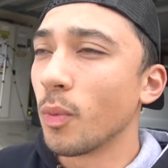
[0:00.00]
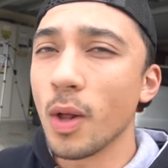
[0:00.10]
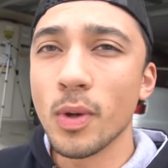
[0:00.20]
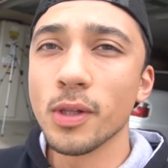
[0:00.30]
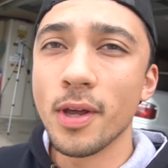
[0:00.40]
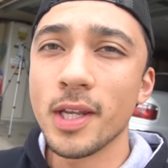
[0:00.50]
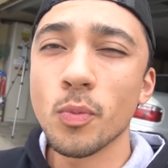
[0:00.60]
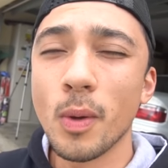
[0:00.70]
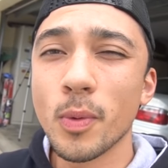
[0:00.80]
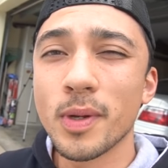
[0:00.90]
While we're learning,
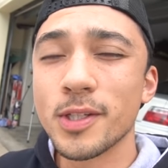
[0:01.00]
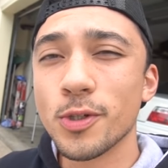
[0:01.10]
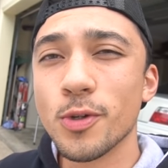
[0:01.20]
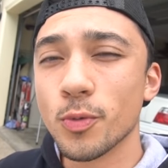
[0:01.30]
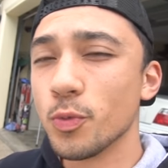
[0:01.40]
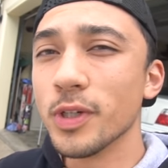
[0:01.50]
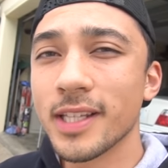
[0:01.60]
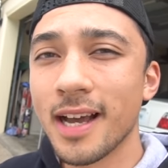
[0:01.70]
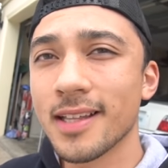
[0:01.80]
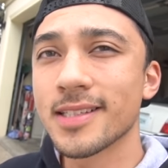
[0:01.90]
while we want to do
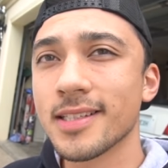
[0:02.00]
really hard